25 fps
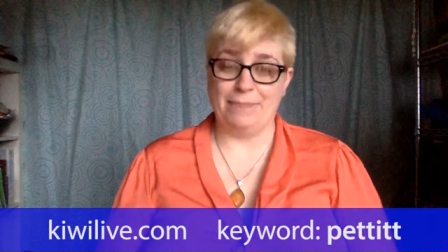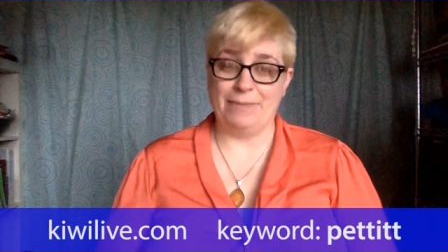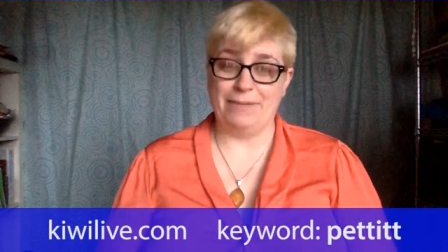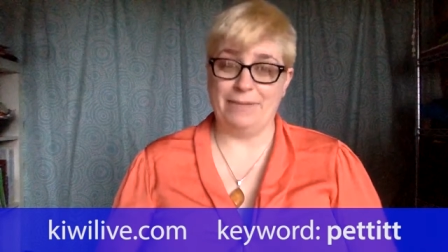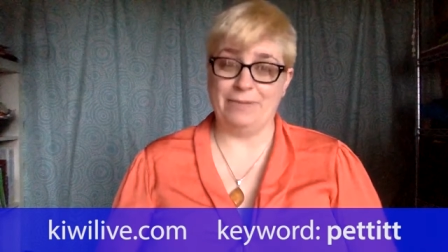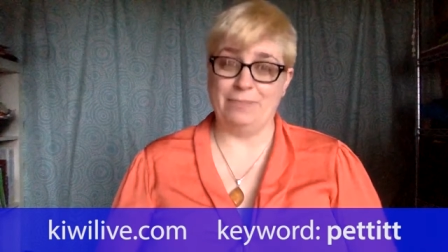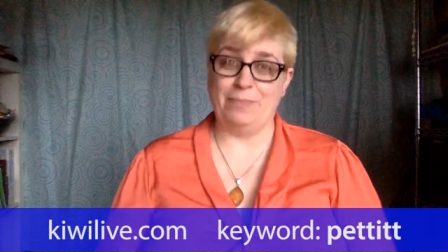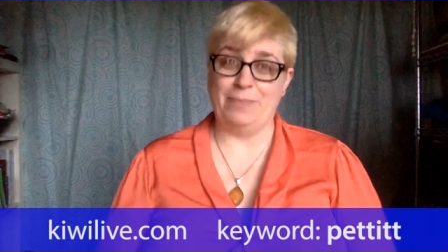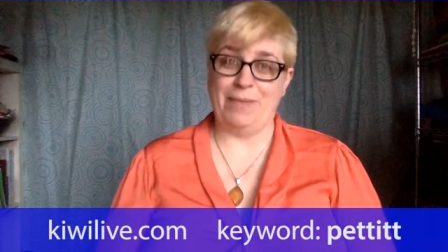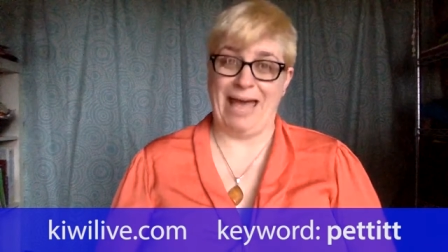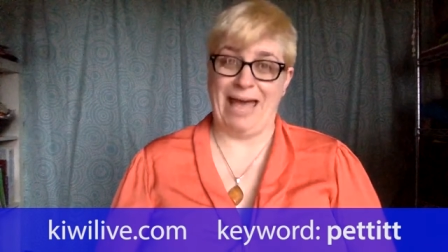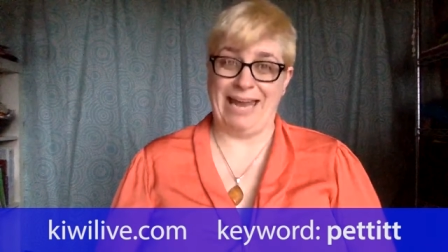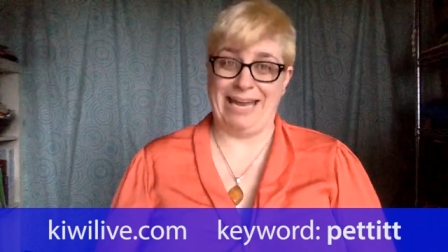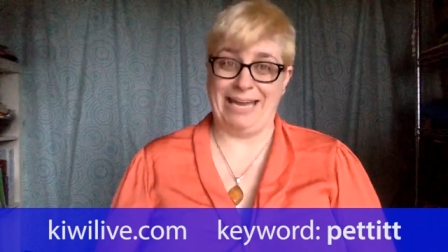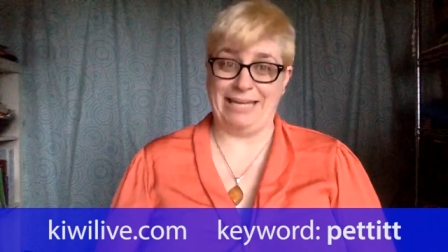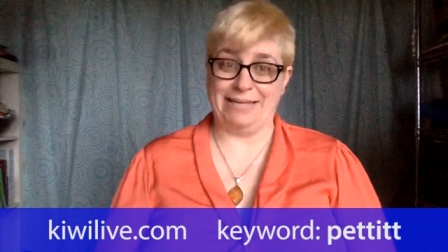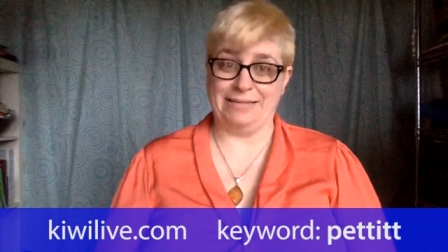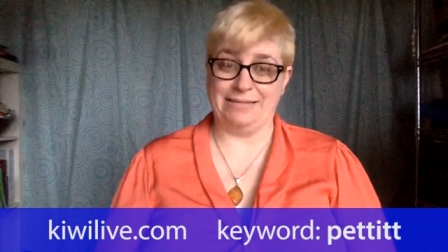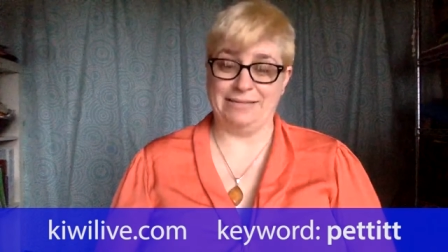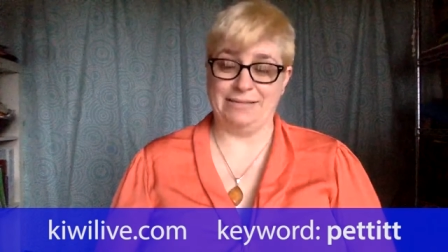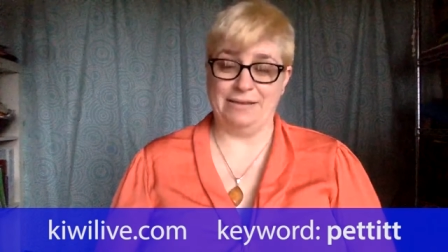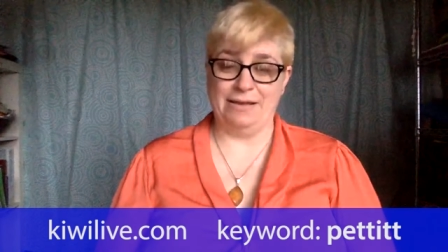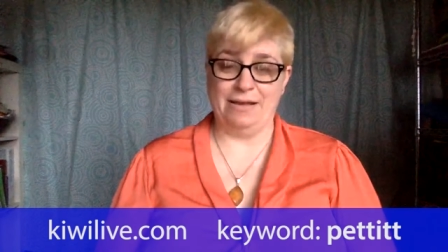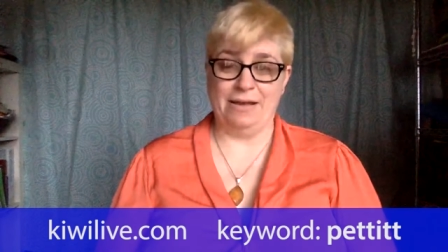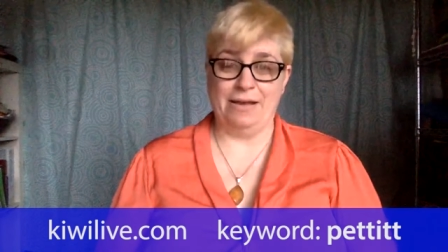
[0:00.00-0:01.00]
in Pettitt.
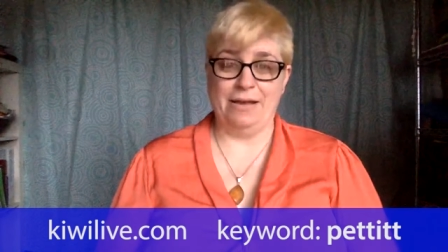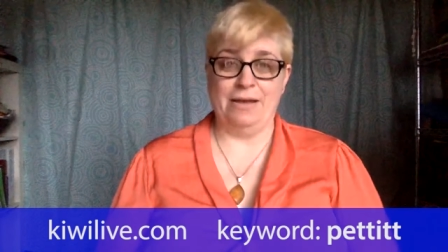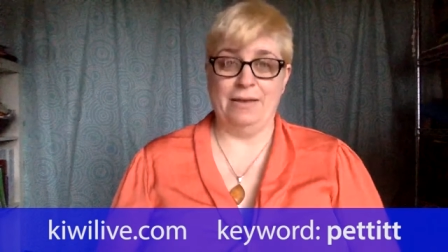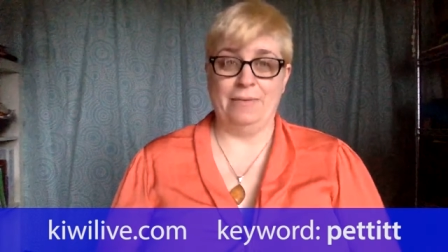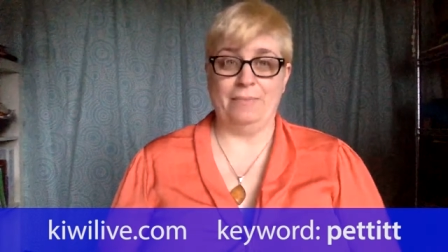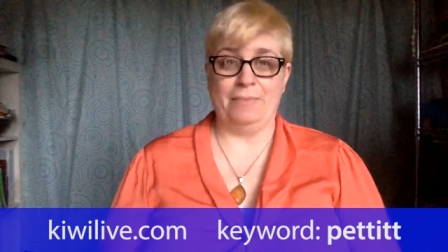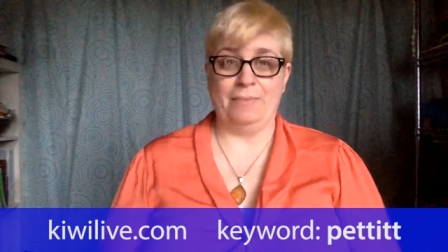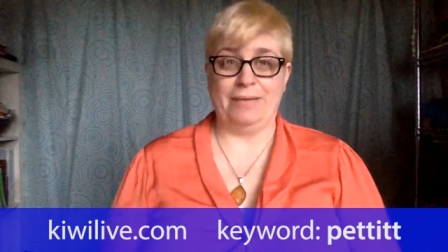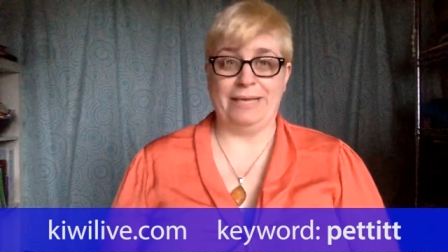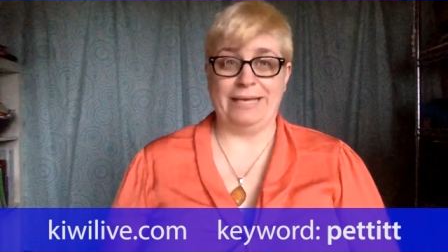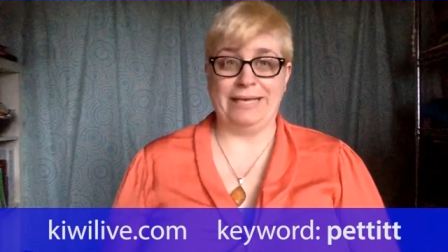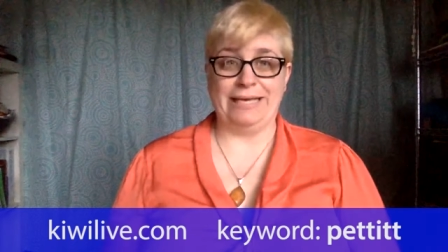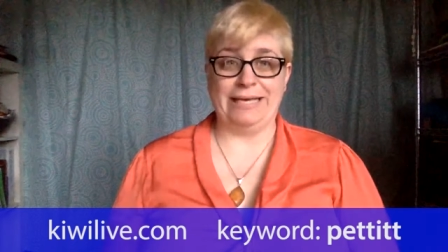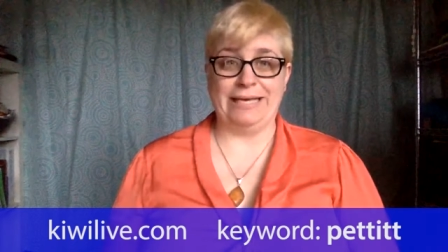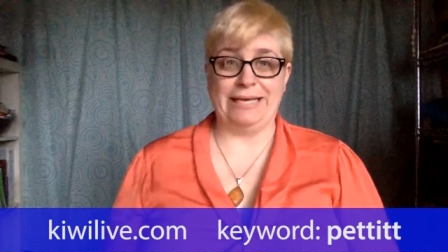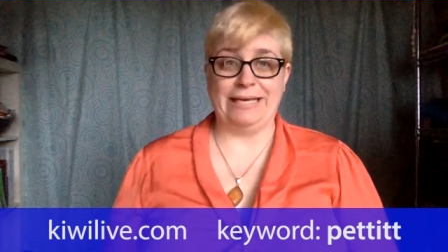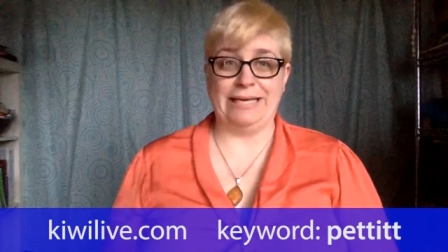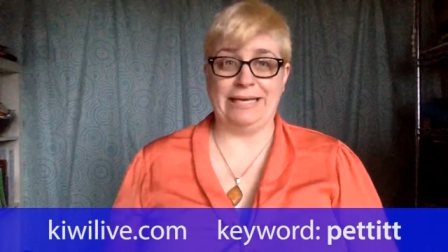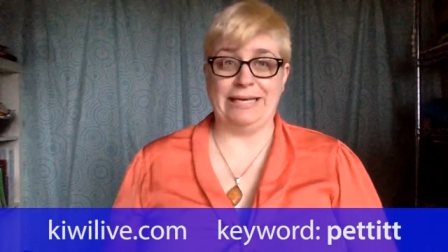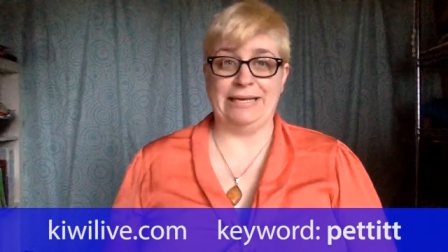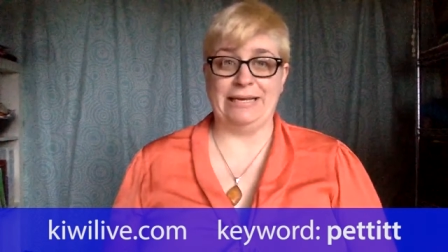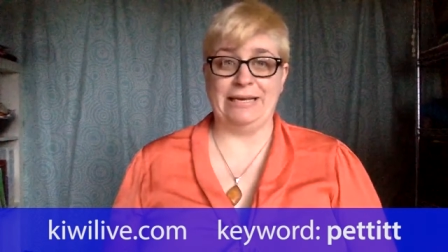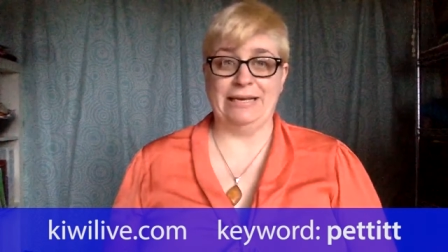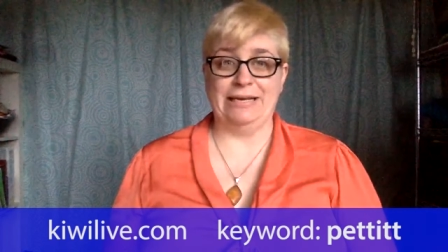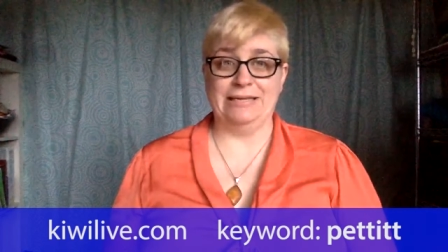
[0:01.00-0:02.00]

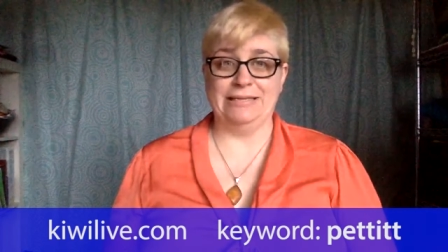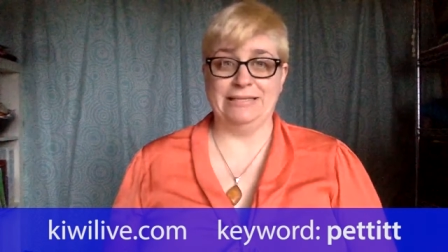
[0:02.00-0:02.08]
Pettitt.